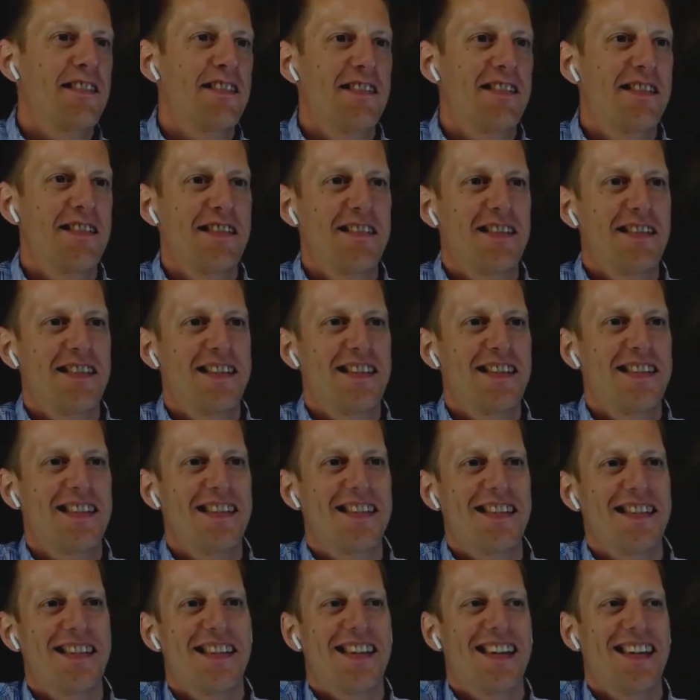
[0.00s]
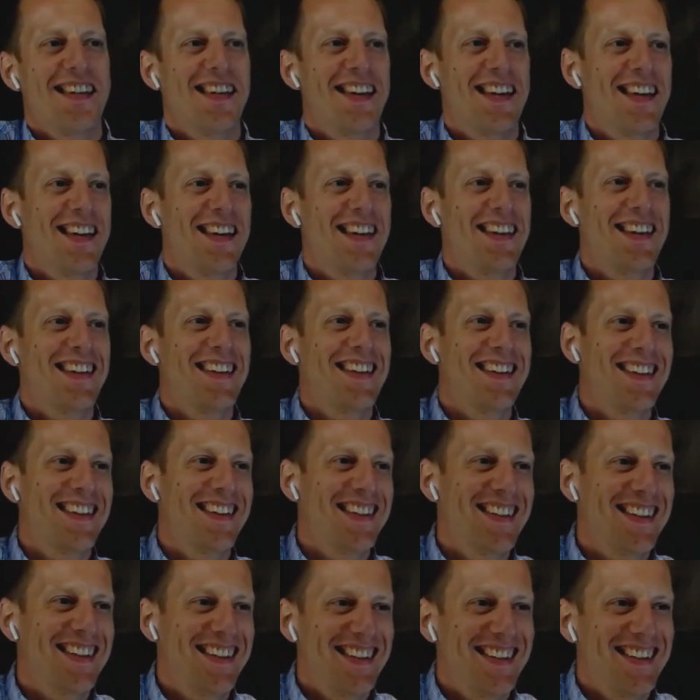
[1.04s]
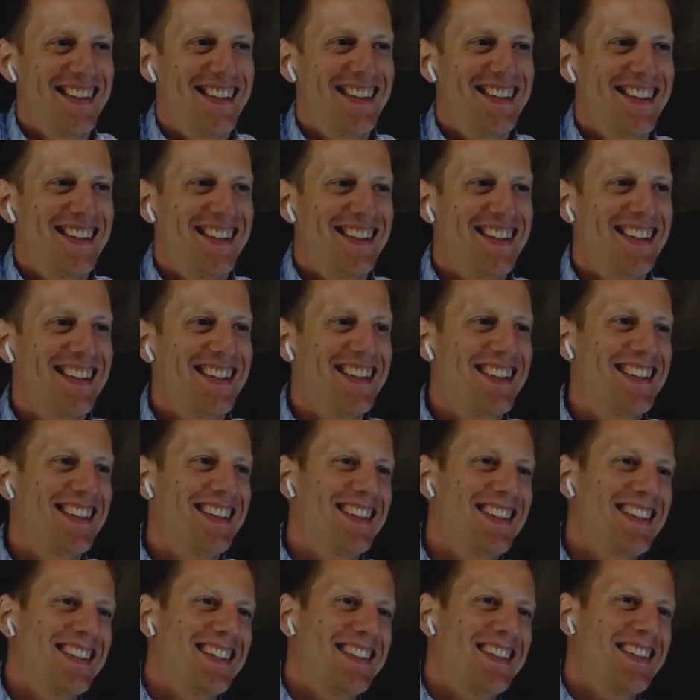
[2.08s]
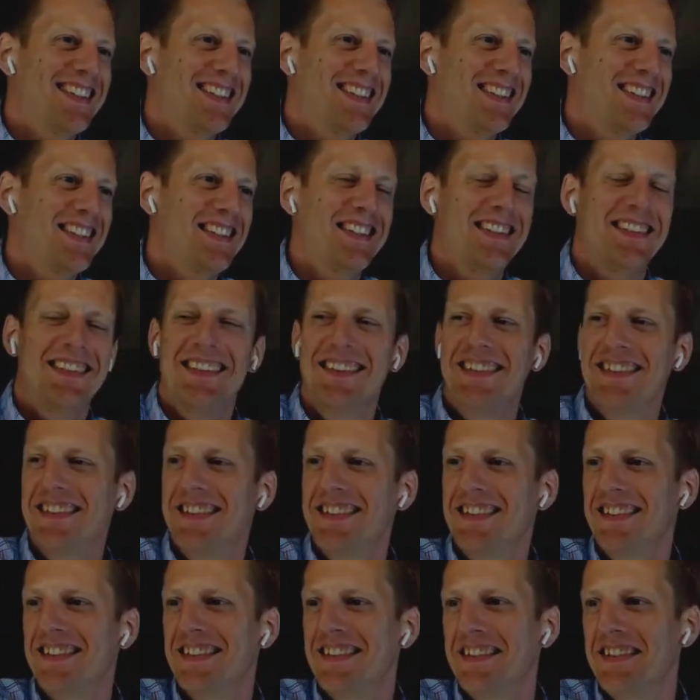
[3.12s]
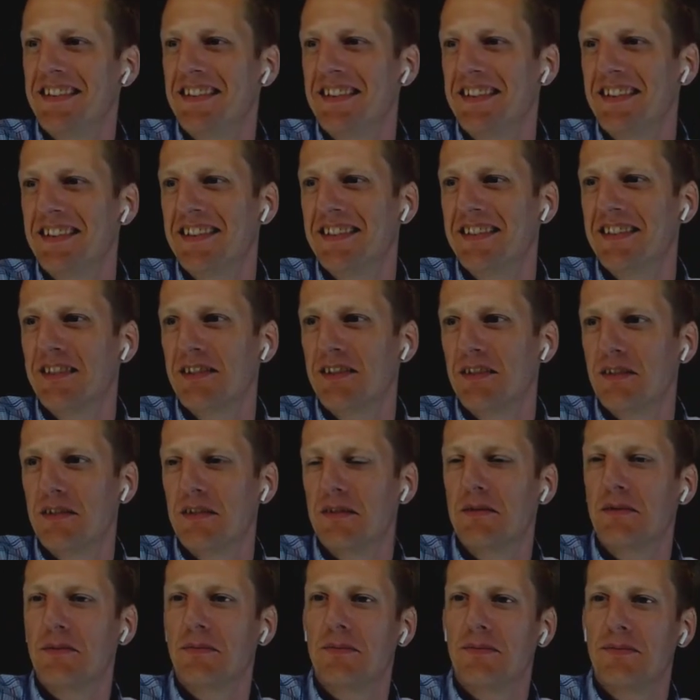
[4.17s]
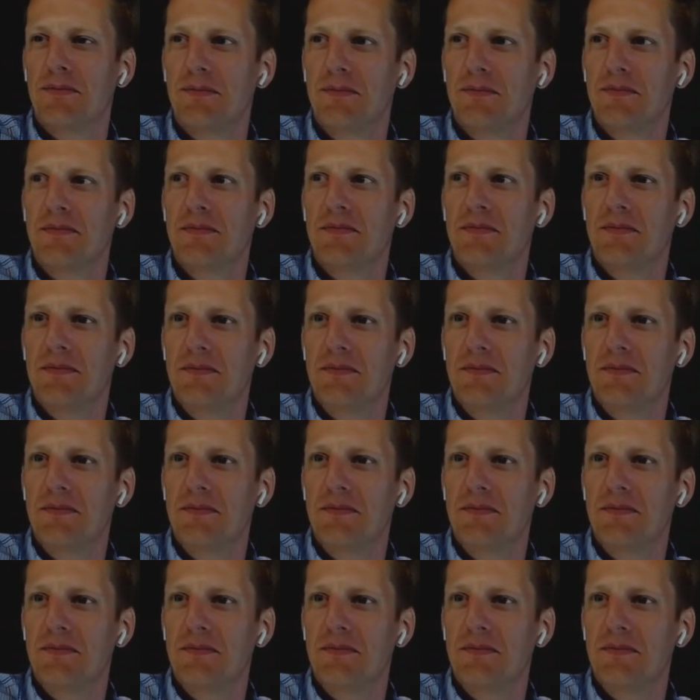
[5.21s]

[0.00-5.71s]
(not speaking)